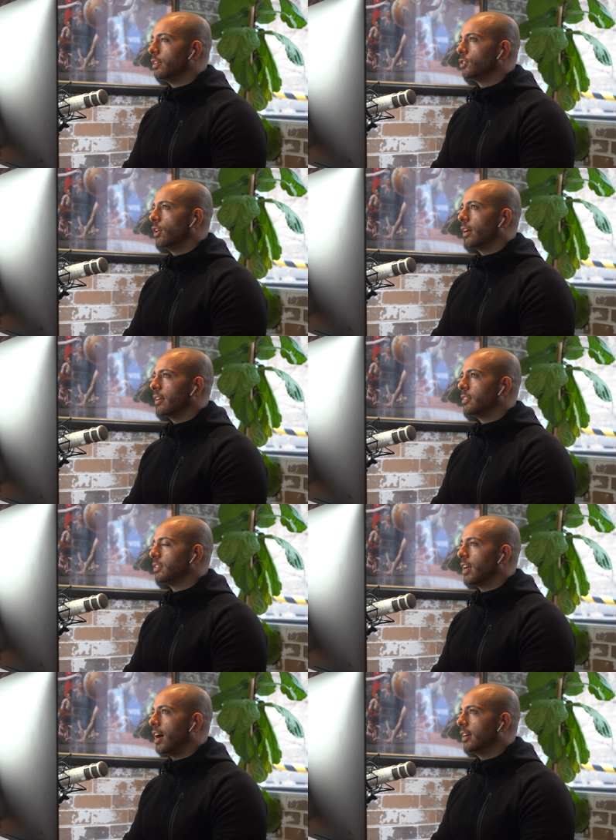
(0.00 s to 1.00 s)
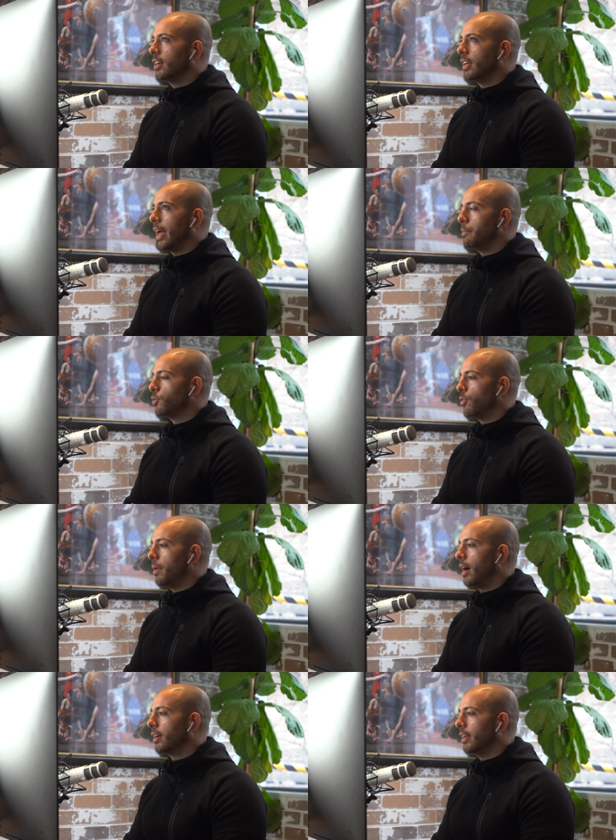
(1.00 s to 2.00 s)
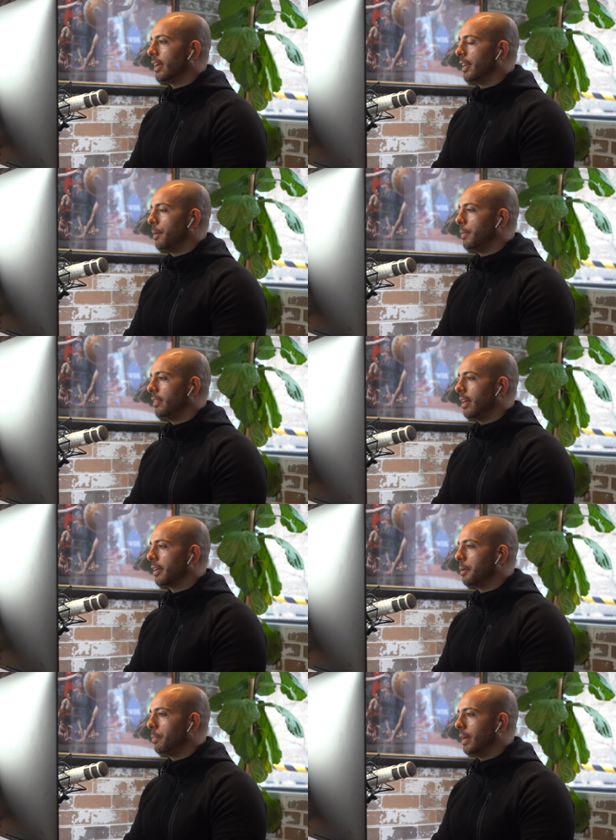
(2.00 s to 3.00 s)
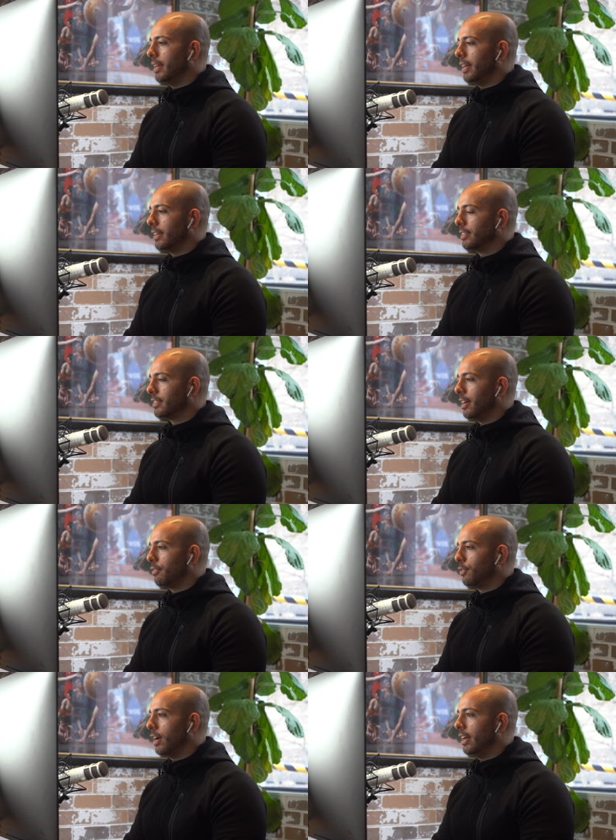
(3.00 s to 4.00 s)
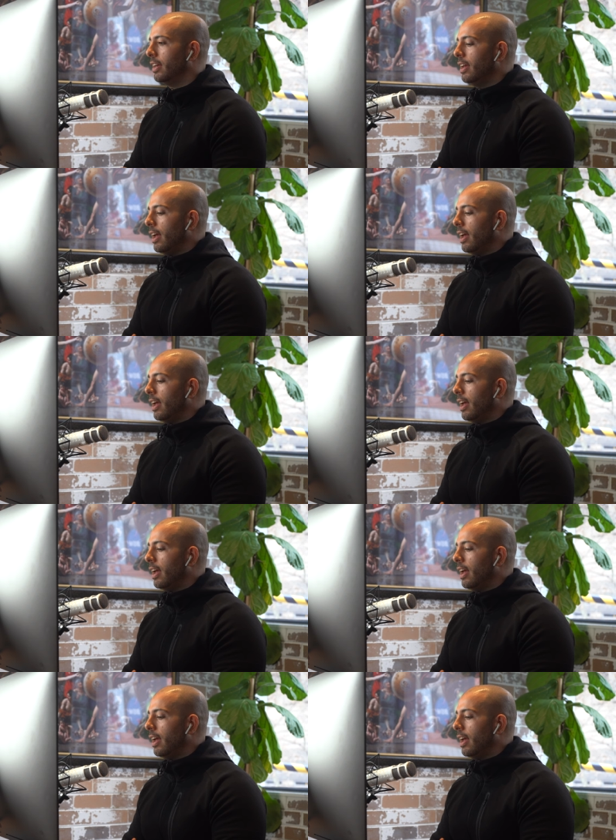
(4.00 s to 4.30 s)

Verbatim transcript: It's not like there's this Hunger Games for marketing and I'm in there competing and stuff, right?